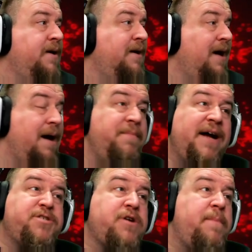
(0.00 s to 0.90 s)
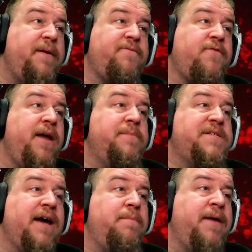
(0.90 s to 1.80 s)
Uh, I'm not dropping
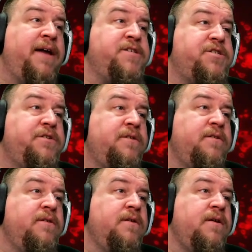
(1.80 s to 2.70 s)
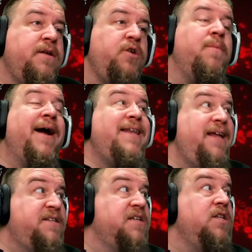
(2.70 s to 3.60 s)
frames, Night Mage. You might
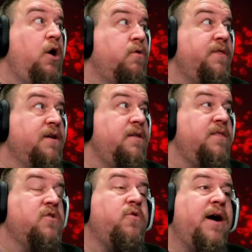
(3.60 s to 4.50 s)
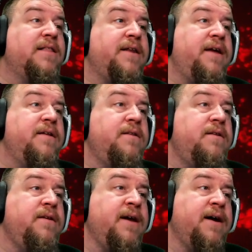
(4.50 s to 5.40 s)
need to lower the the quality.
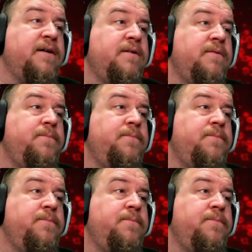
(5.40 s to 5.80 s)
Yeah.